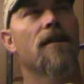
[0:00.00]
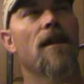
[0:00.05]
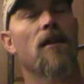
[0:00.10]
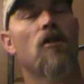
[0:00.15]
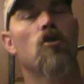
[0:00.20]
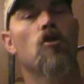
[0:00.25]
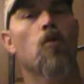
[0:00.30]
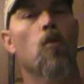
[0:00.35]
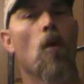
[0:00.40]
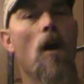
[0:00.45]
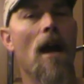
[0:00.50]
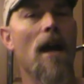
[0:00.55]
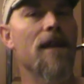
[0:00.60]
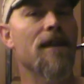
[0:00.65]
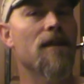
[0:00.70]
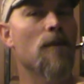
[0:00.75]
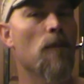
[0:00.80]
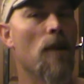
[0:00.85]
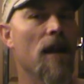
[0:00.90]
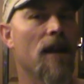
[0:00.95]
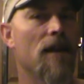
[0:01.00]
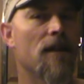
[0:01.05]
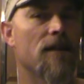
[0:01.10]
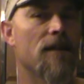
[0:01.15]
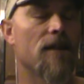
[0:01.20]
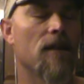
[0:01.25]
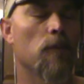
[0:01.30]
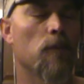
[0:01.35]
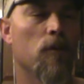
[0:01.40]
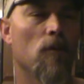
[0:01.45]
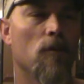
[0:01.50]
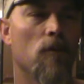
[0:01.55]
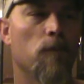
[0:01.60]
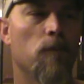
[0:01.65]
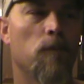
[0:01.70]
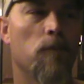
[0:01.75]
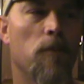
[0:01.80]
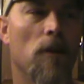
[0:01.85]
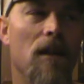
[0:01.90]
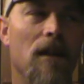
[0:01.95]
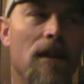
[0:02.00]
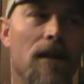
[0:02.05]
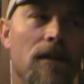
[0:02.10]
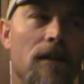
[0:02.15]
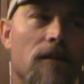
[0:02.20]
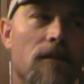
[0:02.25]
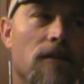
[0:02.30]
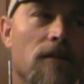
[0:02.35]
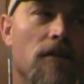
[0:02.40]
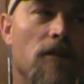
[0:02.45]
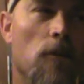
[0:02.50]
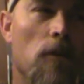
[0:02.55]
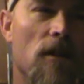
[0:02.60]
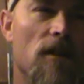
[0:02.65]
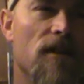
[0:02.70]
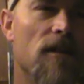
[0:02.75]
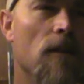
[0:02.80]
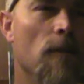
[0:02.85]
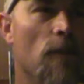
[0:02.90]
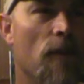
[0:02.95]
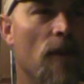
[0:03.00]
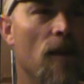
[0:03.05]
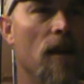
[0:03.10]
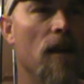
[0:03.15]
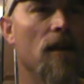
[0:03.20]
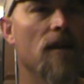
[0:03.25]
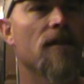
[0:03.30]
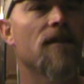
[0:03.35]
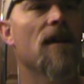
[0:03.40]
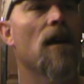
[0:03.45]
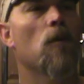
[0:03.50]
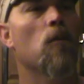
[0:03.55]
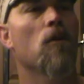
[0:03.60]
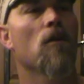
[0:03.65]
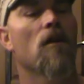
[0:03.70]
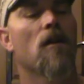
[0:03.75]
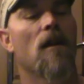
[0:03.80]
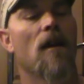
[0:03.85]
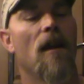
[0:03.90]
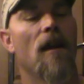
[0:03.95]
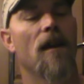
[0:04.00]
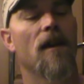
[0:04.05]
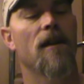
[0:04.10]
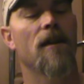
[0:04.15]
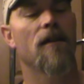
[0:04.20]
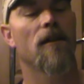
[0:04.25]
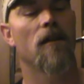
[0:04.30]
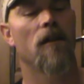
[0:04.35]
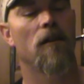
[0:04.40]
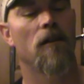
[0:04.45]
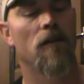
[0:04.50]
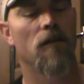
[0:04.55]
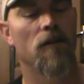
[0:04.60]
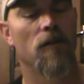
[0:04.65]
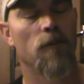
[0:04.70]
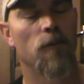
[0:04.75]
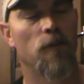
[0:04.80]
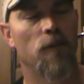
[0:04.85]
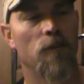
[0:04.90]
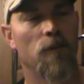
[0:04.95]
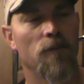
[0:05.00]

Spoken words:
They tried to make it simple, but there were some things that were kind of